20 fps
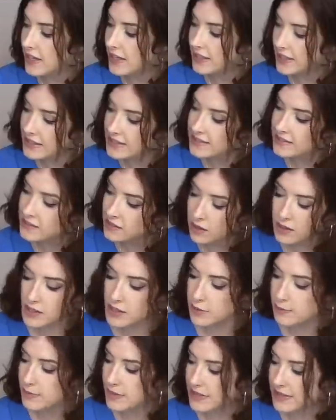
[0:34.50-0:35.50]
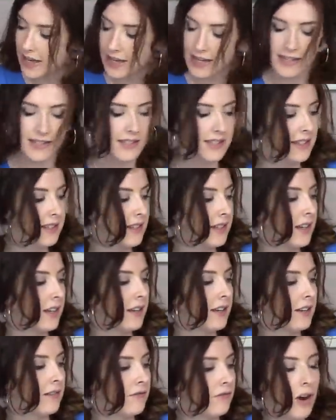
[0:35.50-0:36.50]
at least 90%
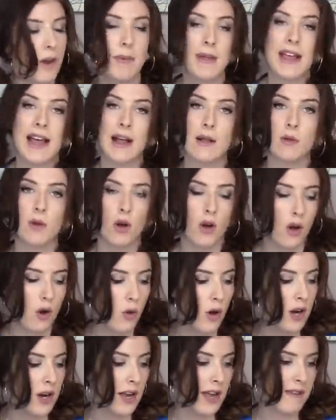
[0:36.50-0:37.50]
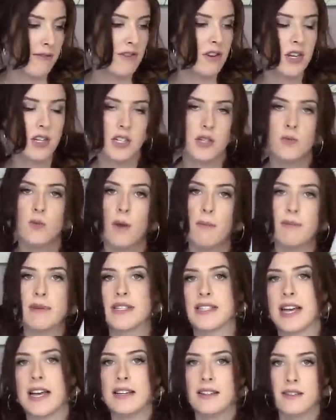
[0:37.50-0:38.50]
rubbing alcohol, and I have
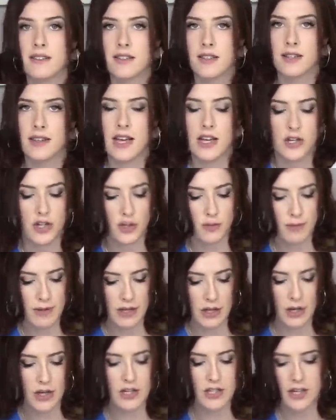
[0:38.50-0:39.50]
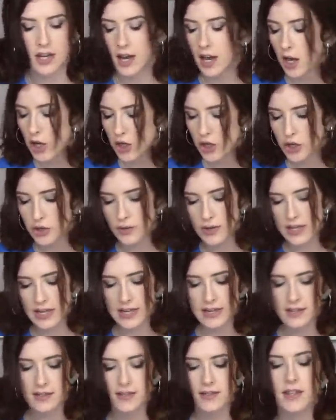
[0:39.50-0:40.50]
91%, so that should be good. You
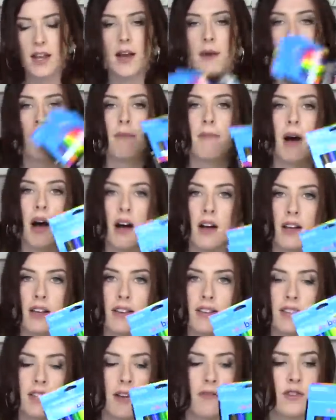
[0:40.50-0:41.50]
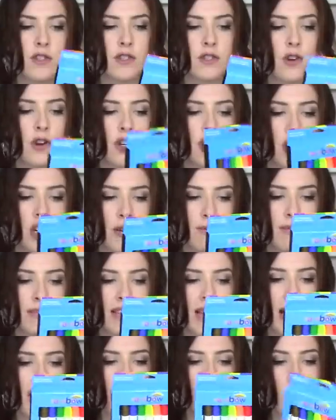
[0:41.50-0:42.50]
need some markers. I've just got a cheap
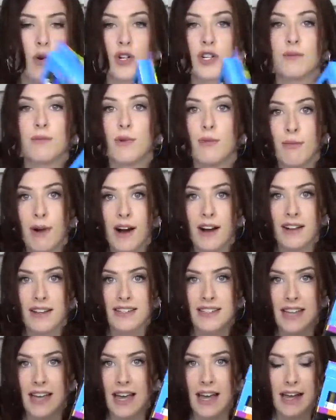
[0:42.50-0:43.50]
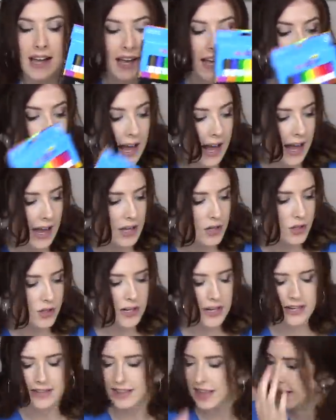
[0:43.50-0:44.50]
set of washable markers here. And you
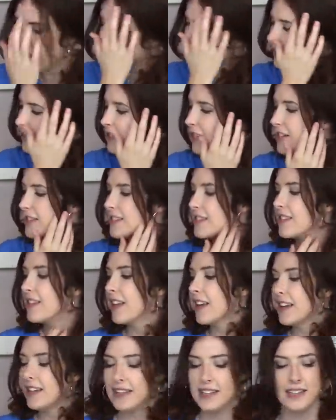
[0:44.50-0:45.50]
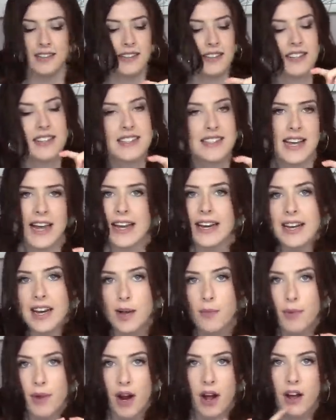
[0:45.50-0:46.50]
need, they suggested like a little
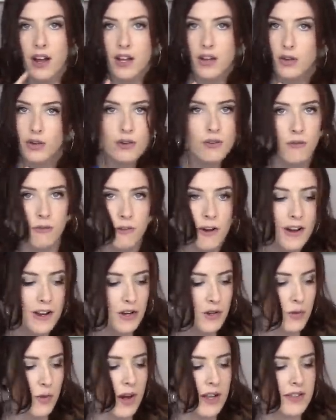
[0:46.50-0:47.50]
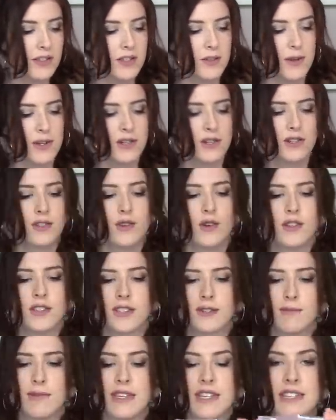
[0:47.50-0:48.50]
container, but I couldn't find one, so I just got
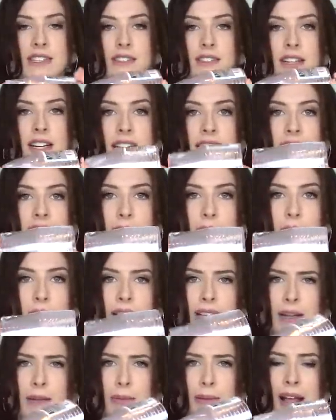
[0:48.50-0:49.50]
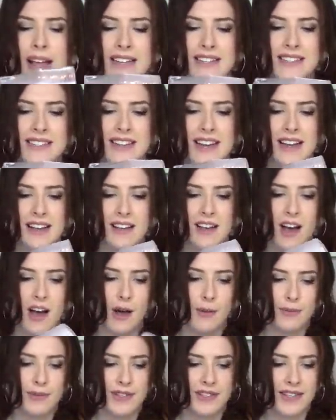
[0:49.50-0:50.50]
some of these little plastic
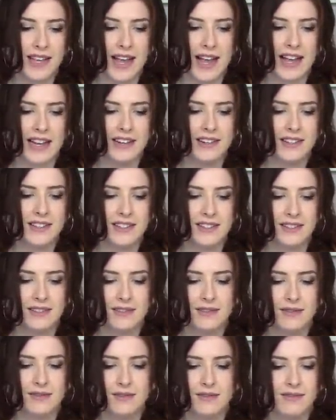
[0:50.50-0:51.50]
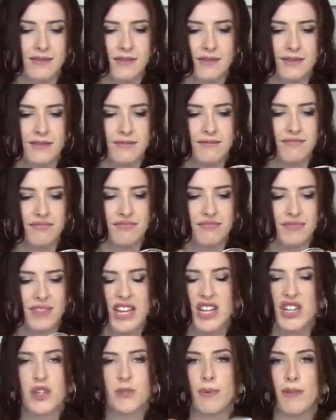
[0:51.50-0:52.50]
cups and
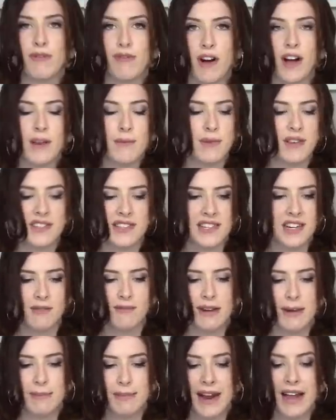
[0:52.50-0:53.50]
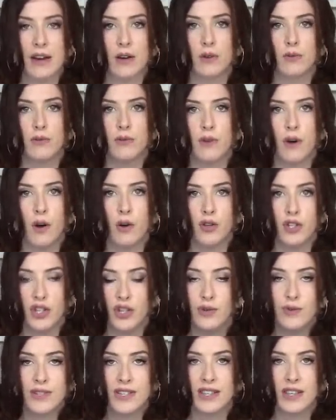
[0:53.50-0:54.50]
they should be fine because I don't really plan on, on
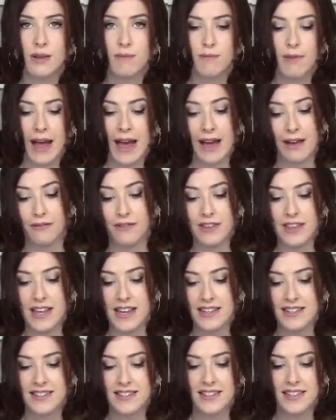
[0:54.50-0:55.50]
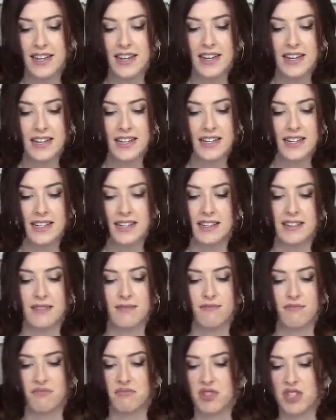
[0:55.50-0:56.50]
using them after this.
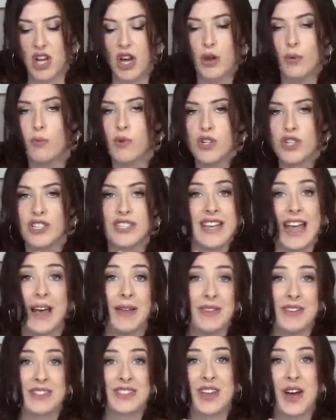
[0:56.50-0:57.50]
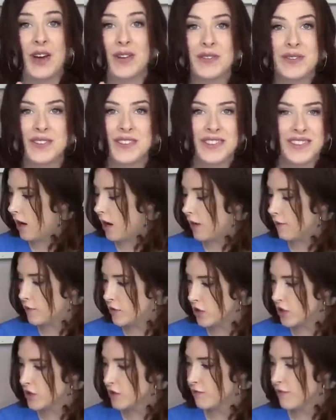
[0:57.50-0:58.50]
So we'll just see how this goes. I've
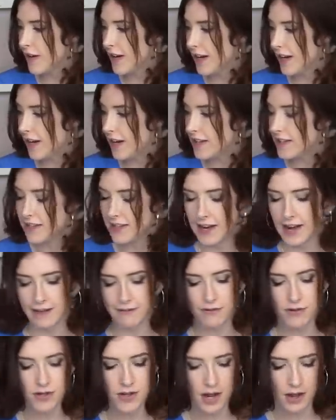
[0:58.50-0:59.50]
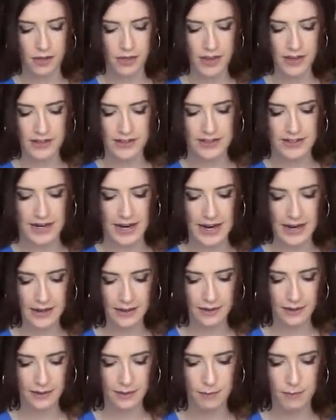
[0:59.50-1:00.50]
just realized I have nothing to
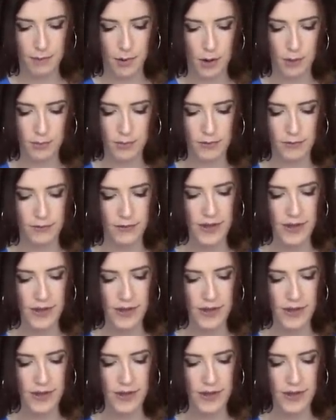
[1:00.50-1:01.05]
take the bottom of